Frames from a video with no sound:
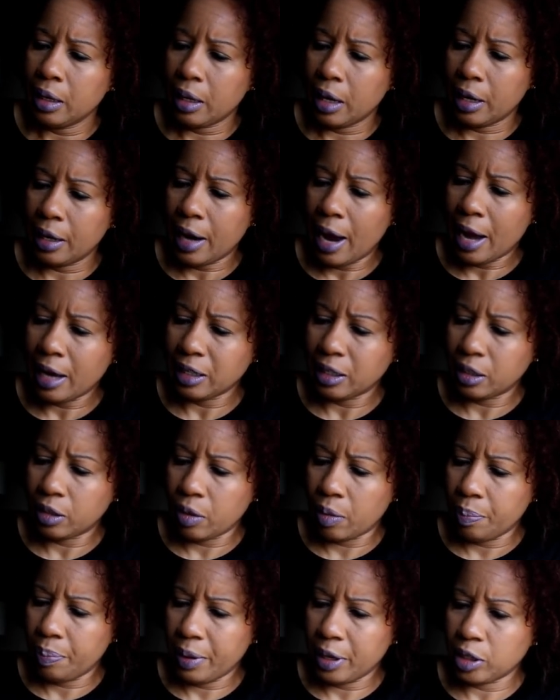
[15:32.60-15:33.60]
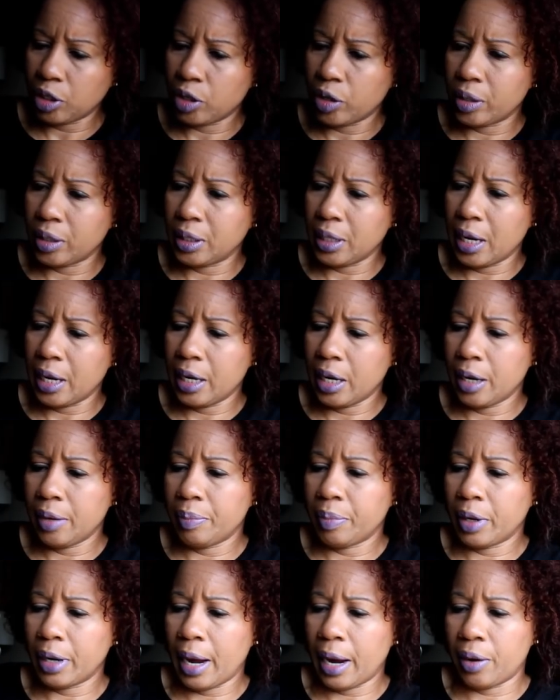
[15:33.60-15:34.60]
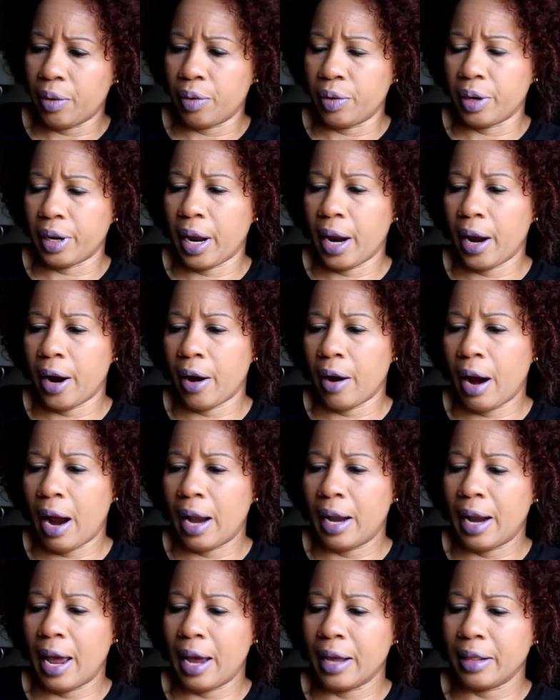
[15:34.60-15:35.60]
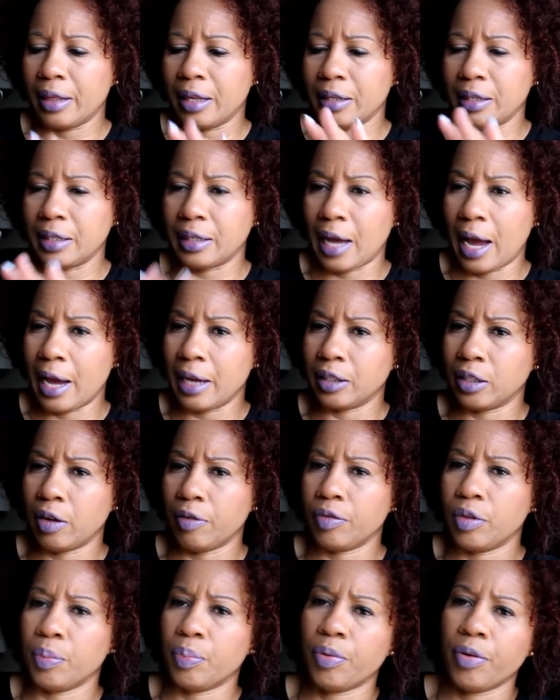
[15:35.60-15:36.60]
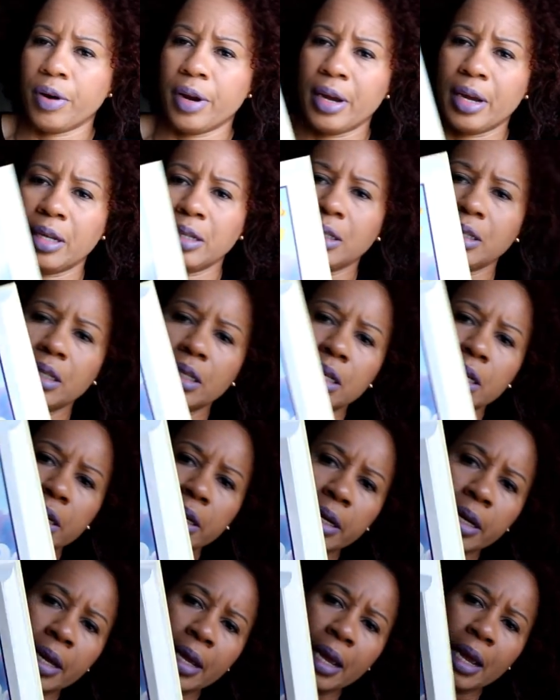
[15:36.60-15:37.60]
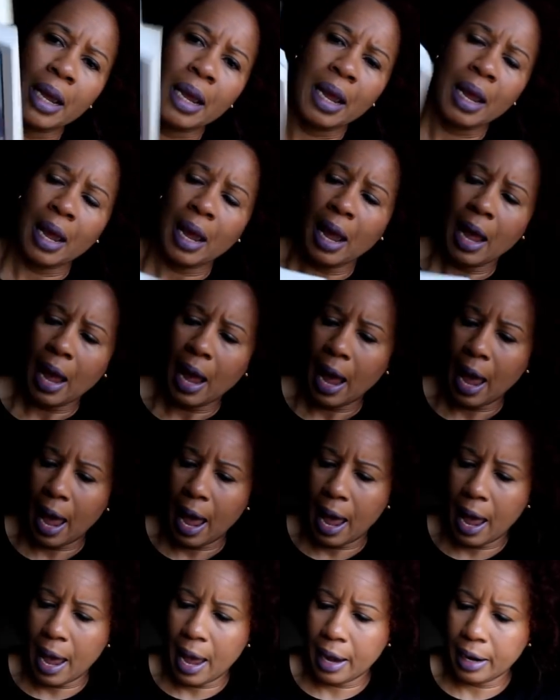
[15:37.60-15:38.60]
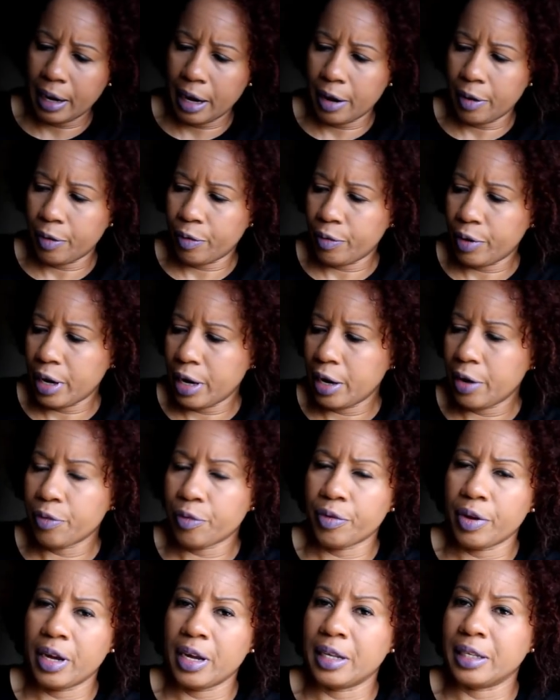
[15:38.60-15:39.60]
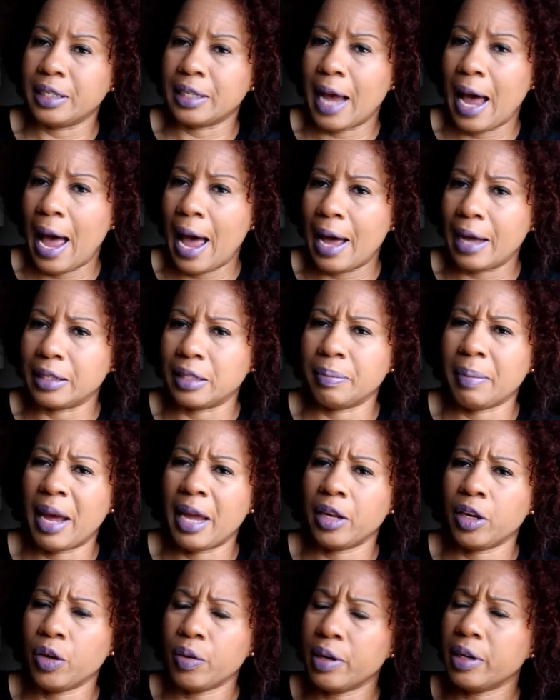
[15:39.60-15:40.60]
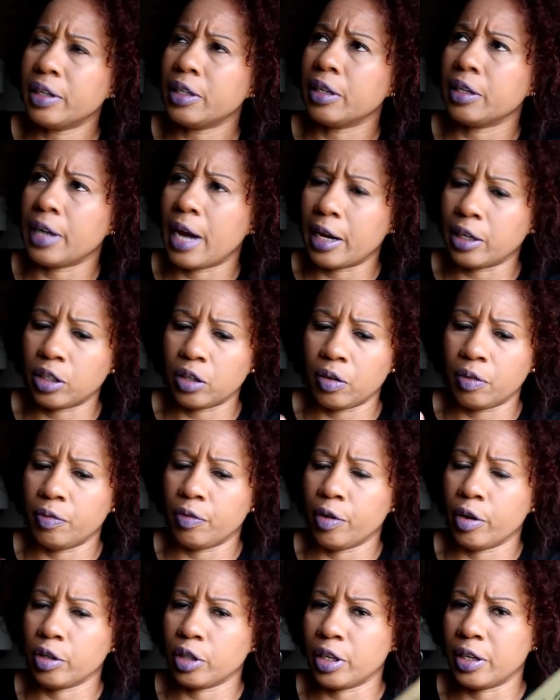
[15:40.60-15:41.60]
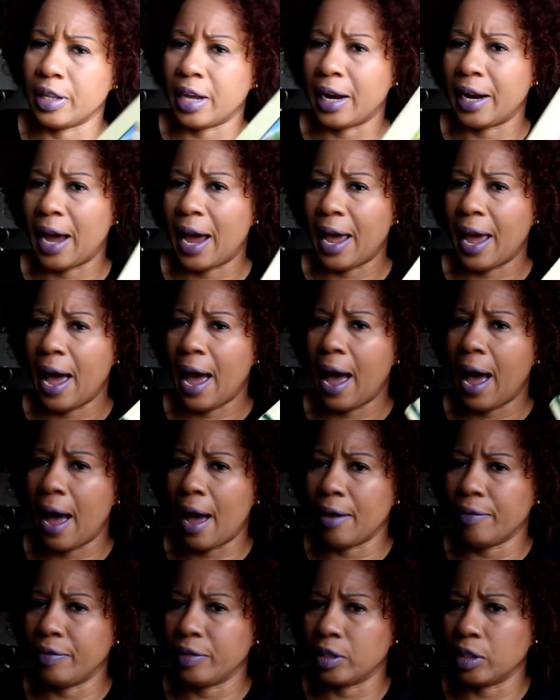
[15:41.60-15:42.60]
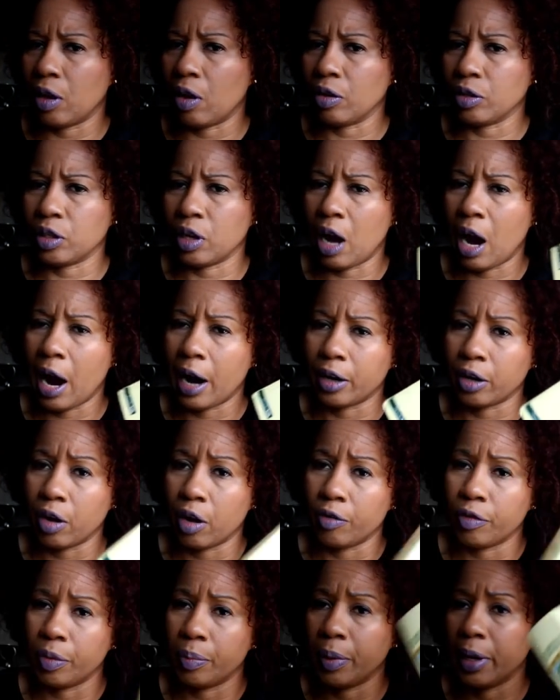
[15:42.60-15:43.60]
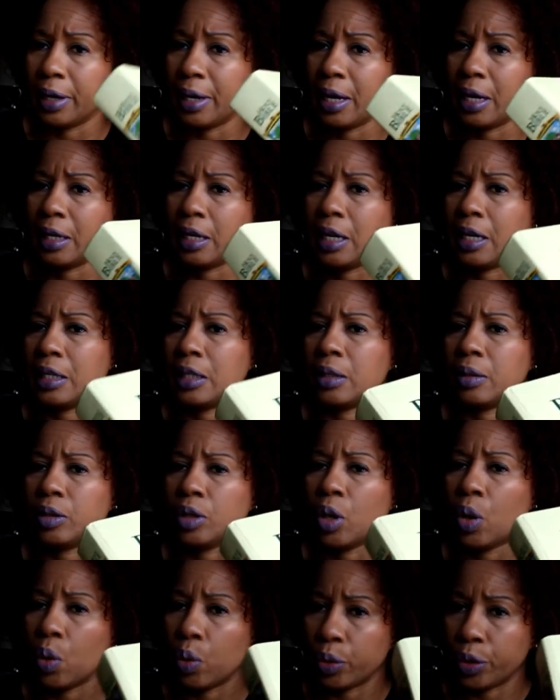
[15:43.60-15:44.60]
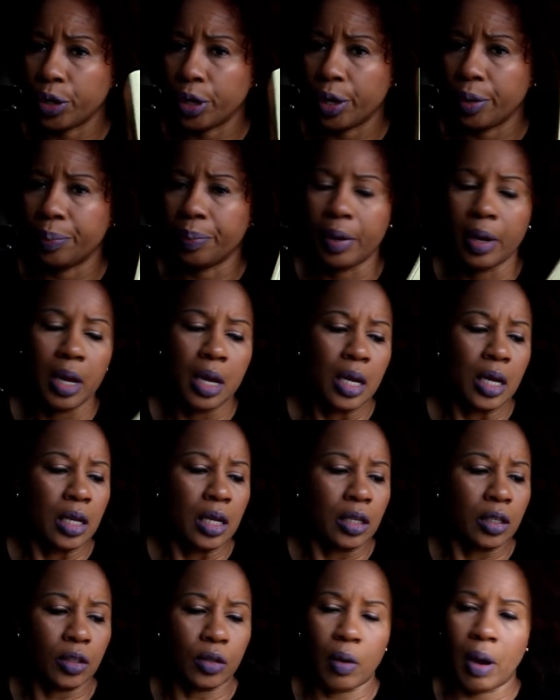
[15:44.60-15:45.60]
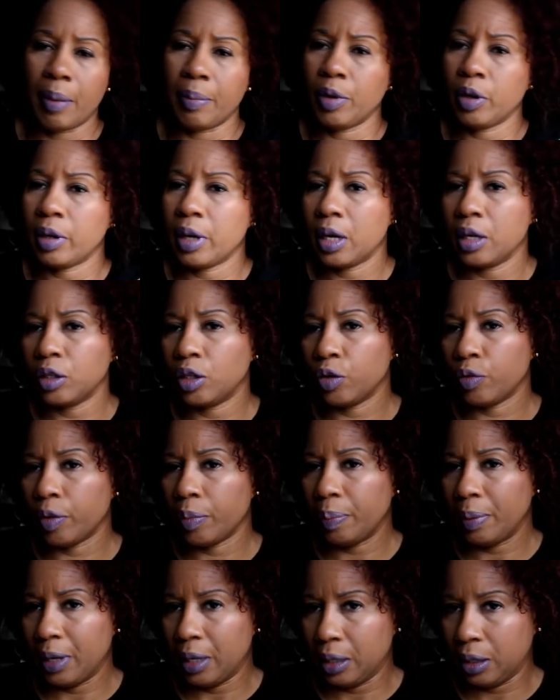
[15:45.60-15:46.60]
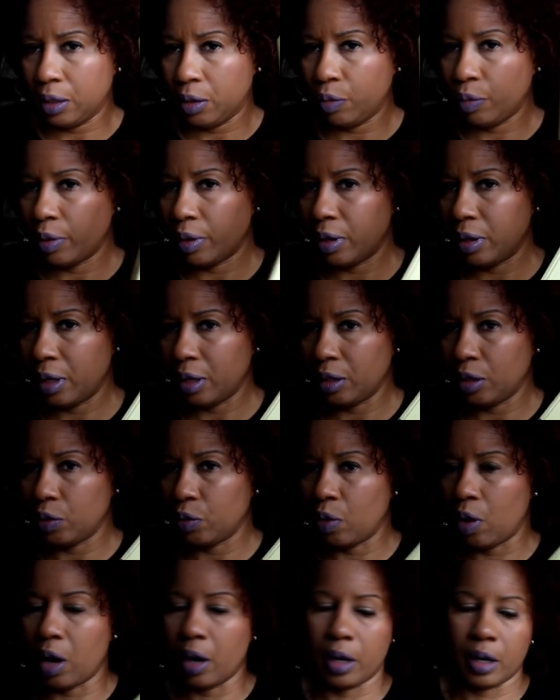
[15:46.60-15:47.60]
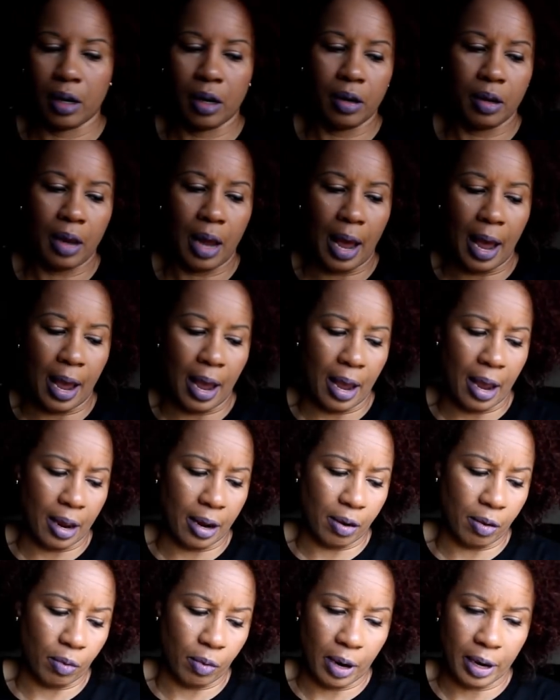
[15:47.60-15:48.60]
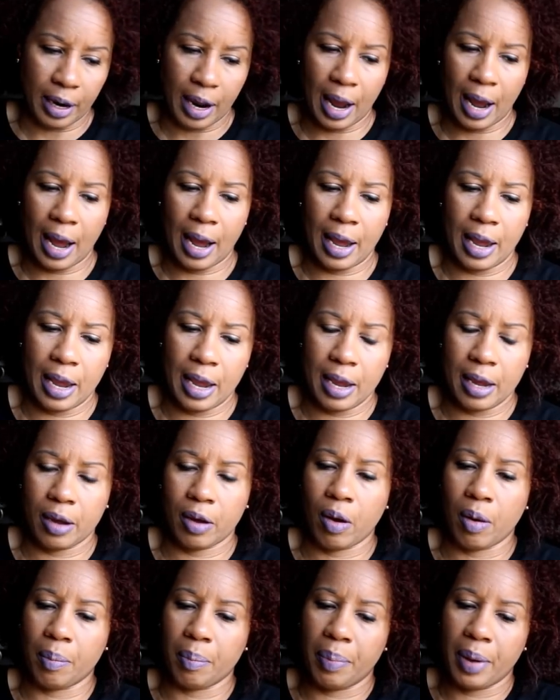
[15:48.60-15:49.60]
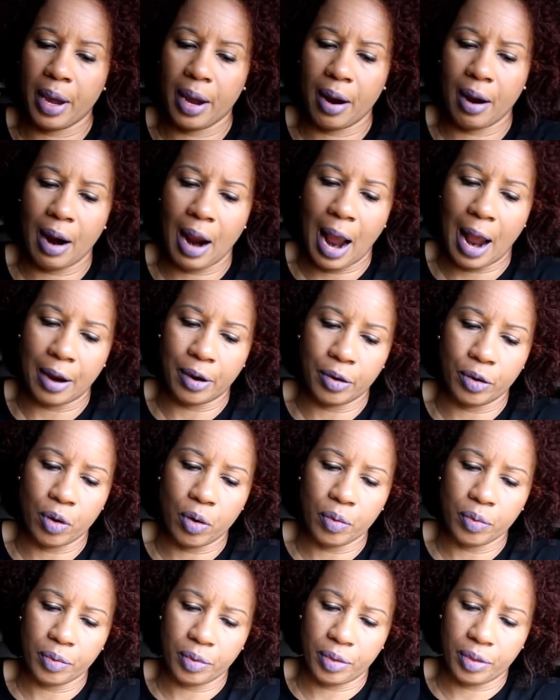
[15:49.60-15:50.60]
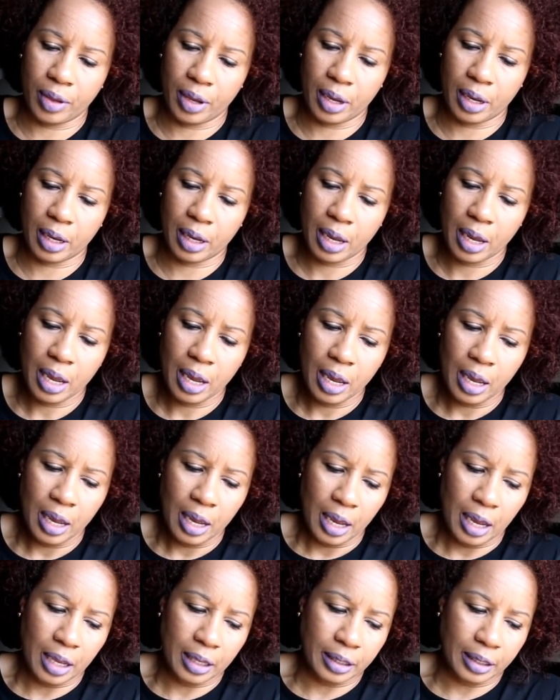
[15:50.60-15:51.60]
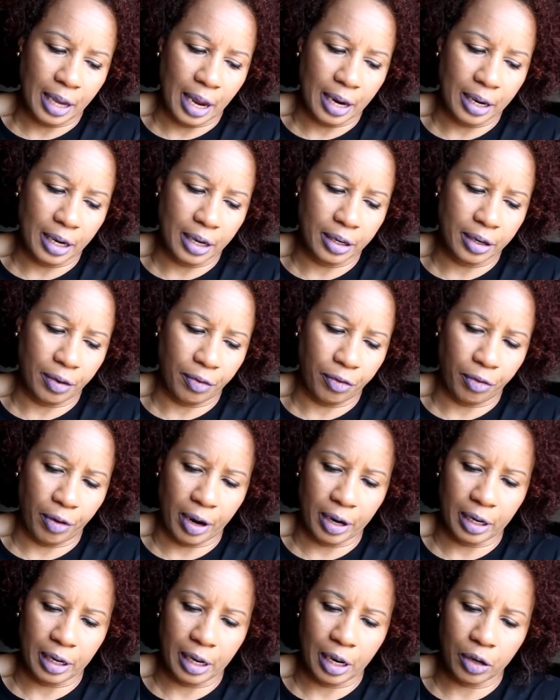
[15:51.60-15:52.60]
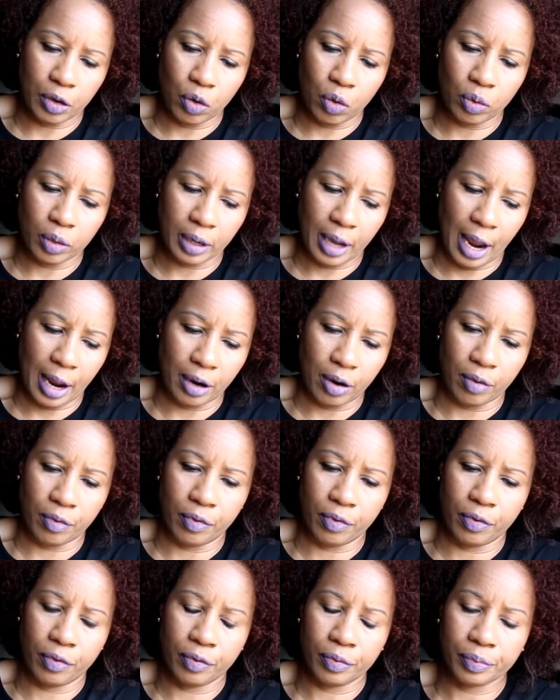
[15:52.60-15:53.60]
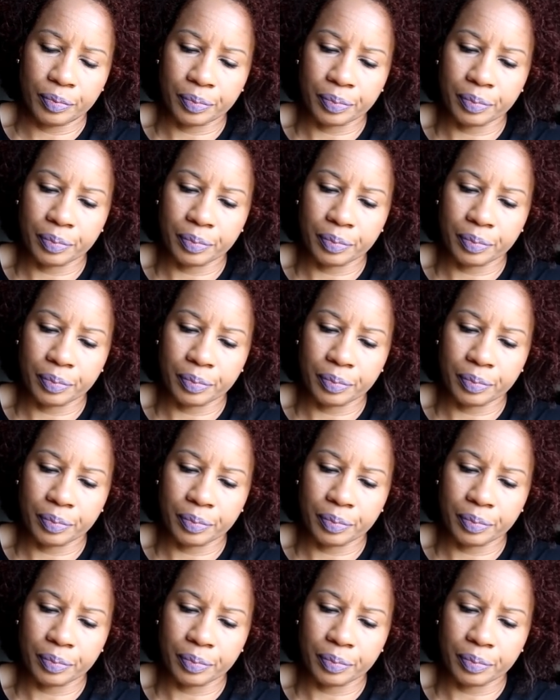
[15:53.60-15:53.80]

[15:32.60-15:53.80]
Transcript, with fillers: it has some pictures in it but I don't care I like the size of the print and it really reads as my new international version that I have is also hardcover but it is towed up so I'm looking to replace it with this one and when I compare I don't think it's any different they don't kind of